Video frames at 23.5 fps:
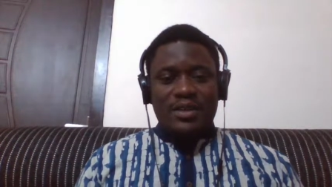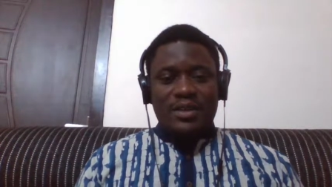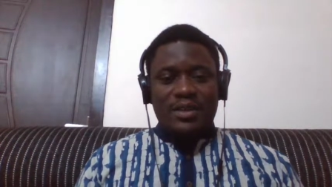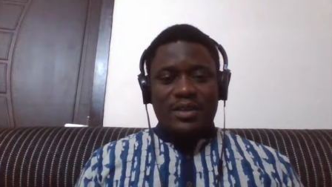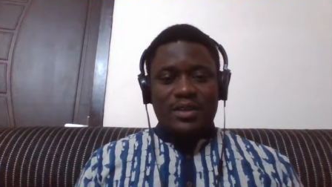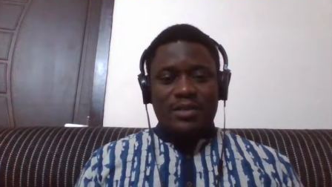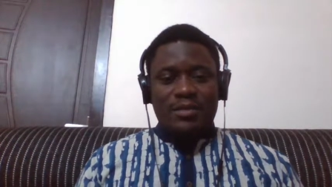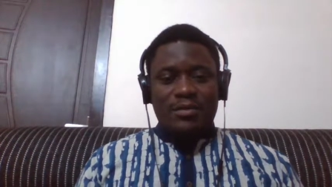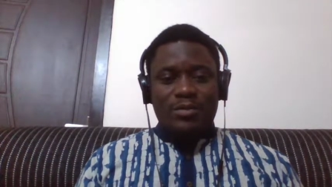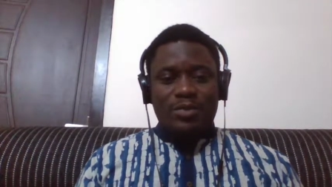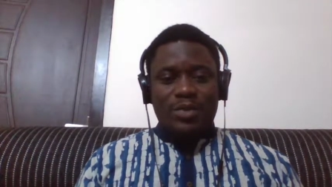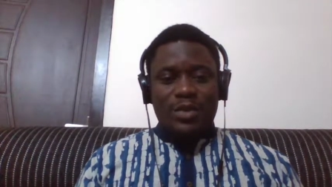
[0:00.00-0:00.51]

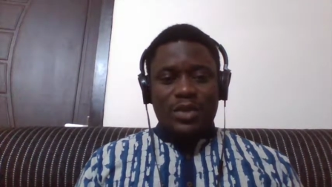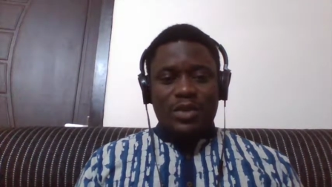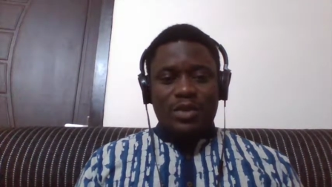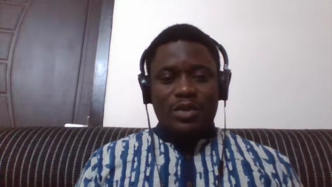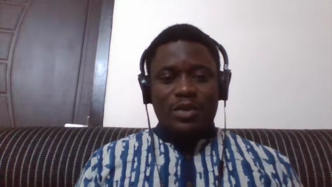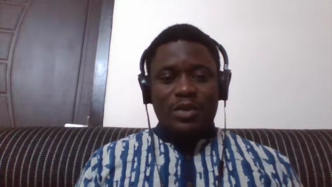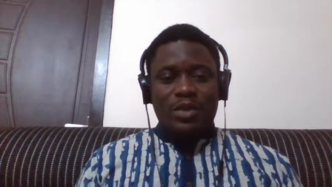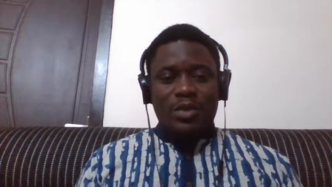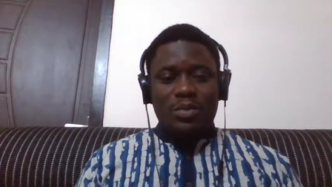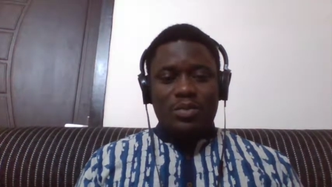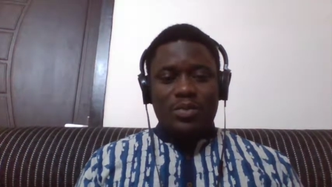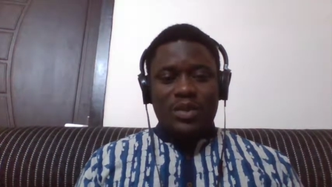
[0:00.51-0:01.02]
uh, with the
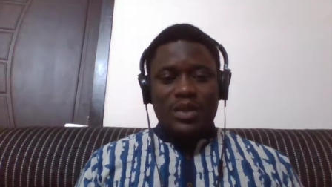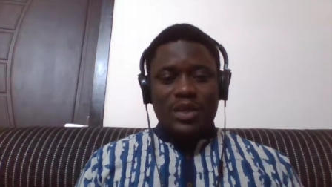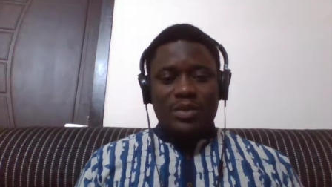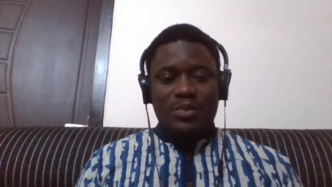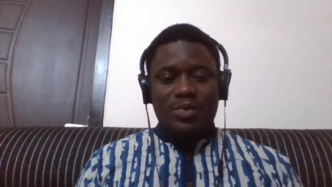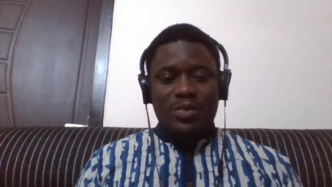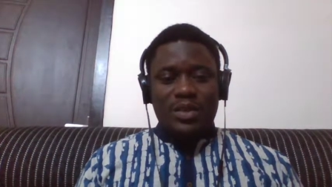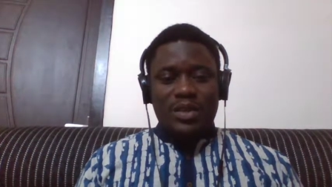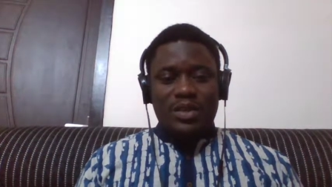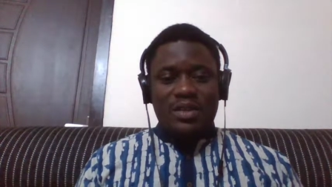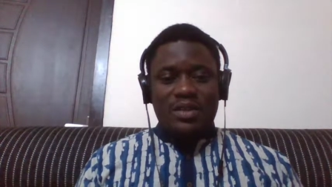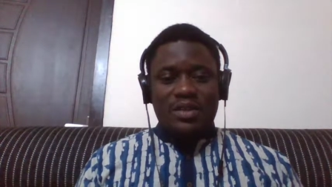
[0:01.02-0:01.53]
hope that
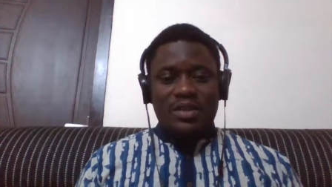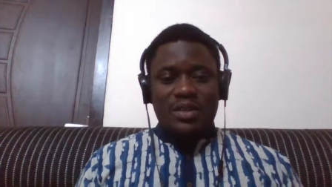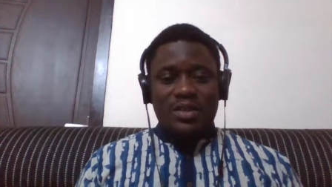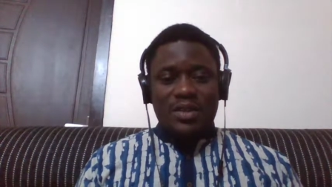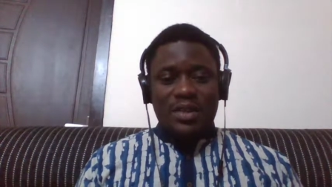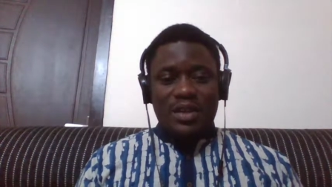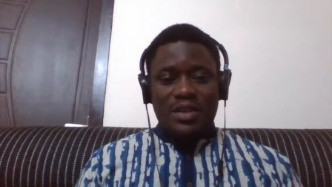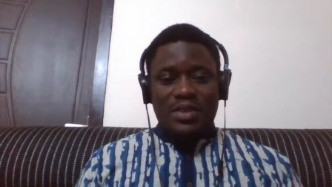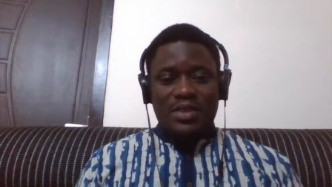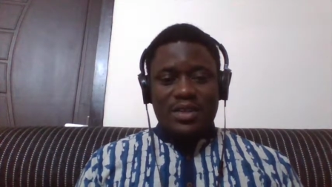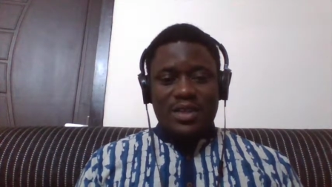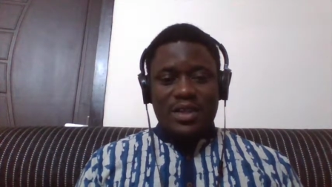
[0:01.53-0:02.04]
we can
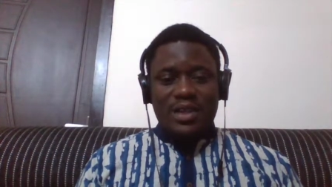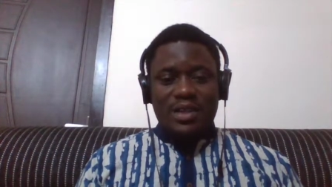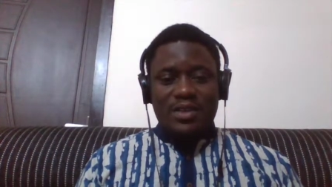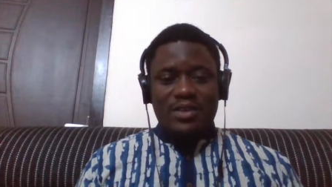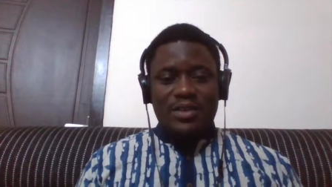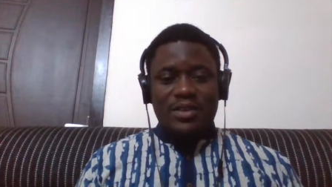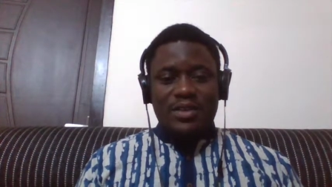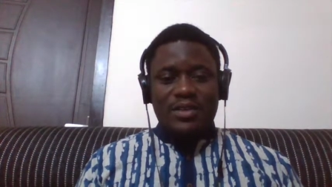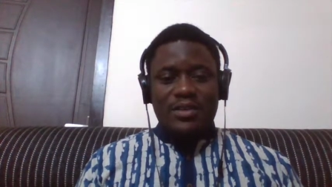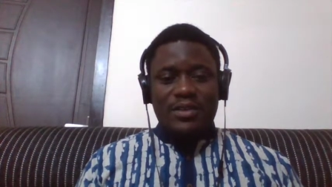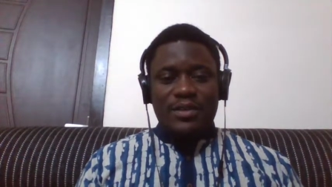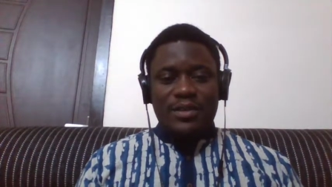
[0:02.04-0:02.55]
think
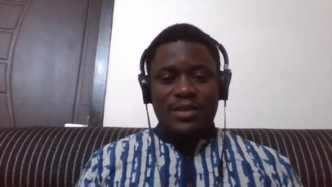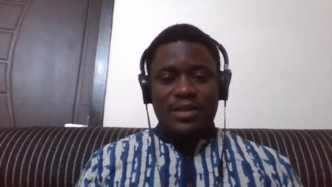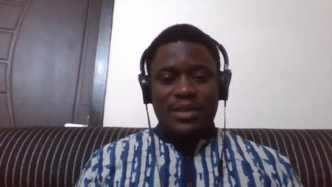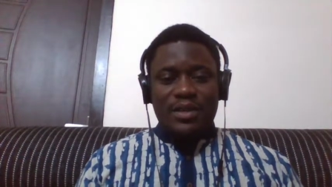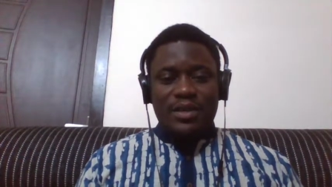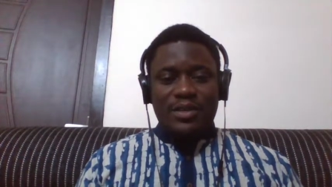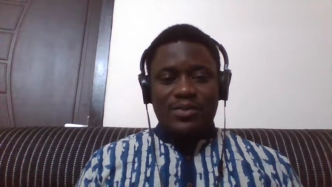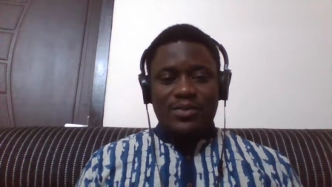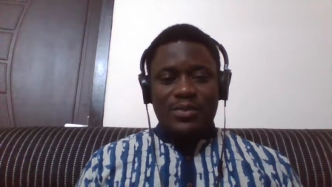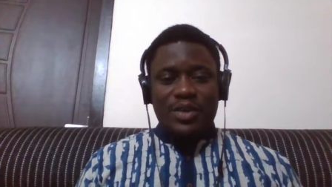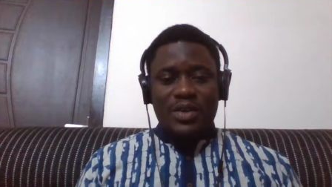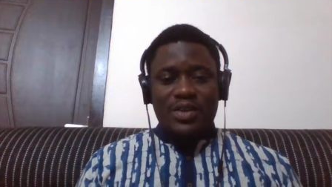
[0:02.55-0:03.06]
together
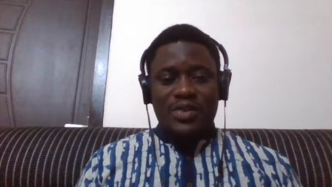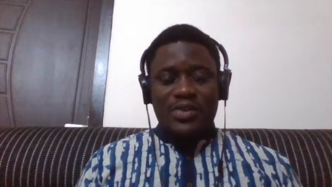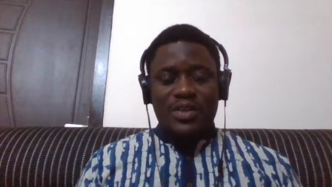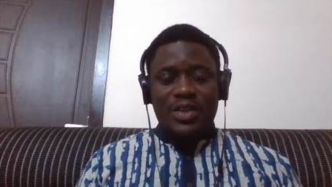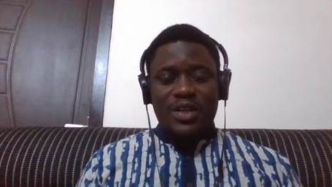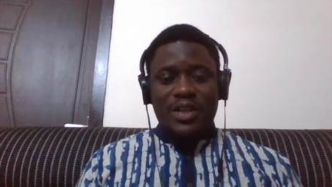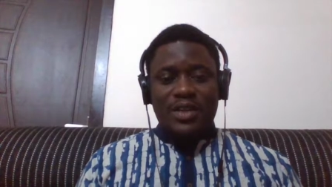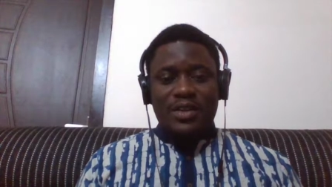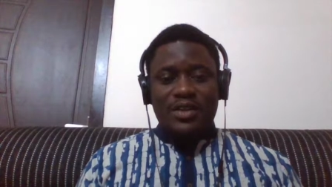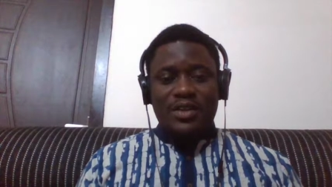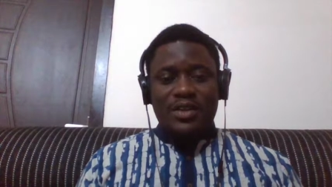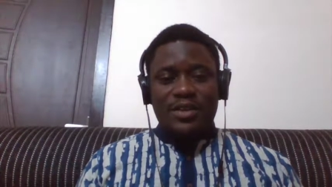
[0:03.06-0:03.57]
and work
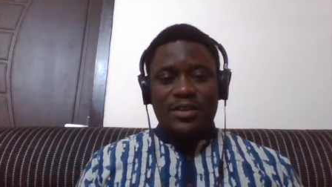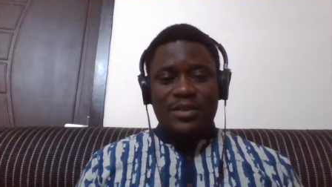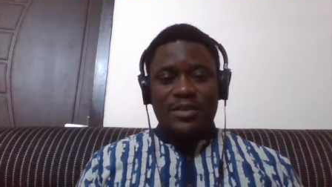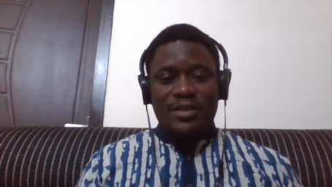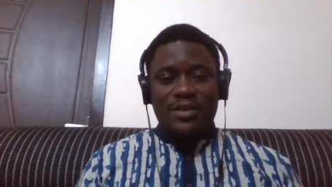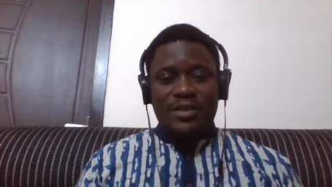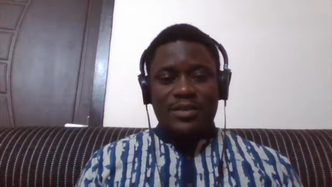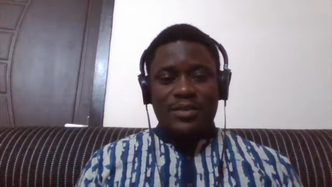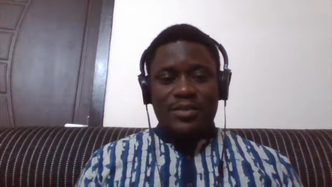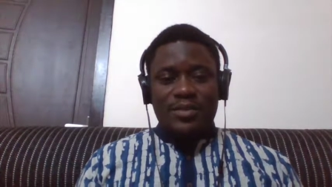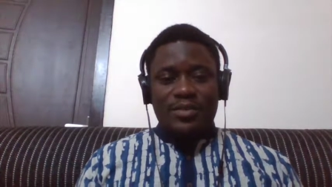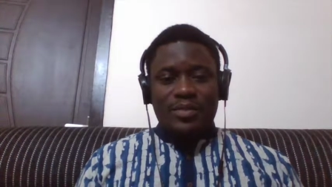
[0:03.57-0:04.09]
together
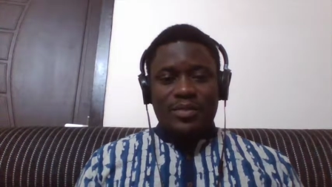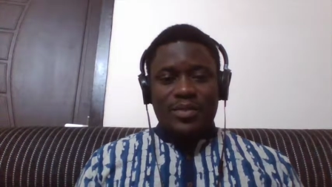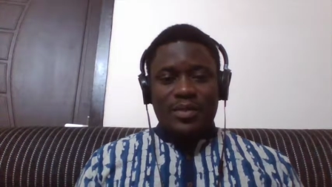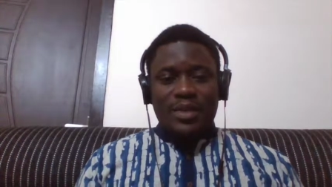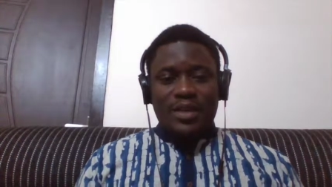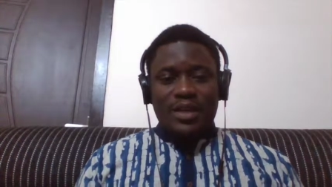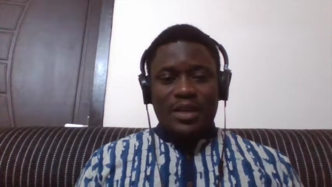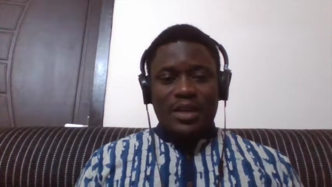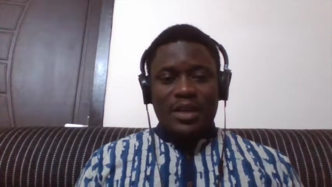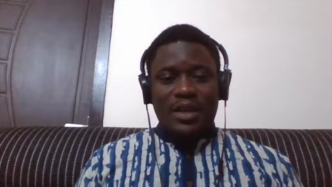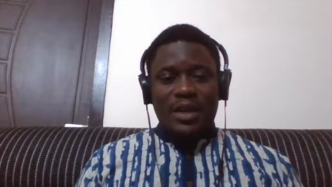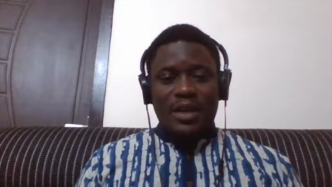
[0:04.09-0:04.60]

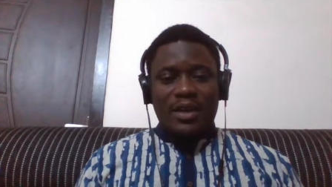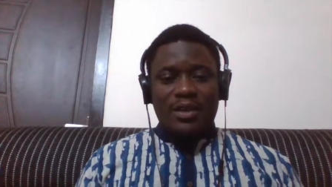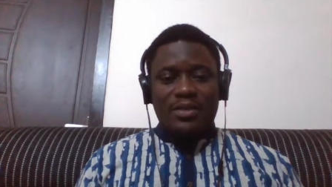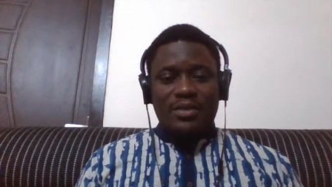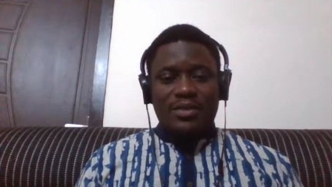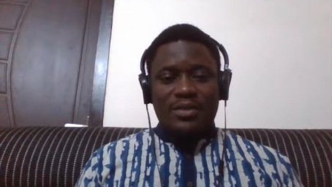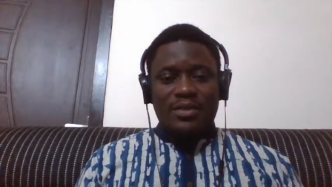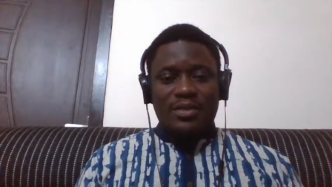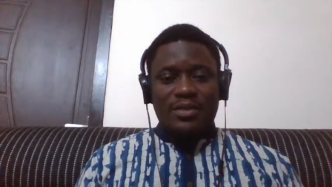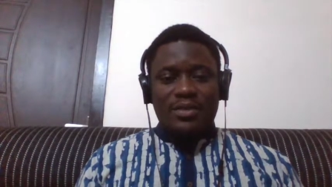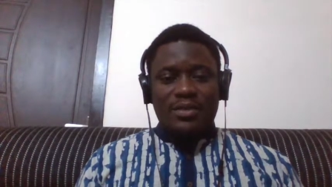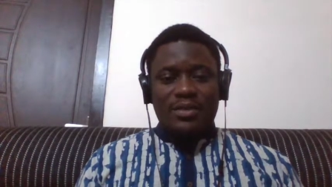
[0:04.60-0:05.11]

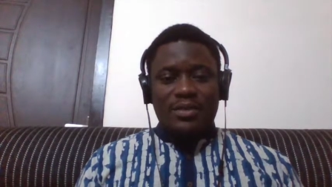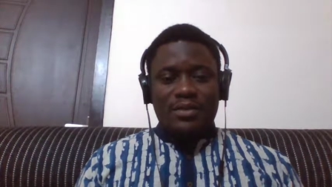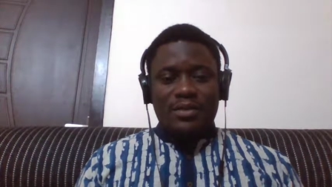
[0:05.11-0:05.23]
and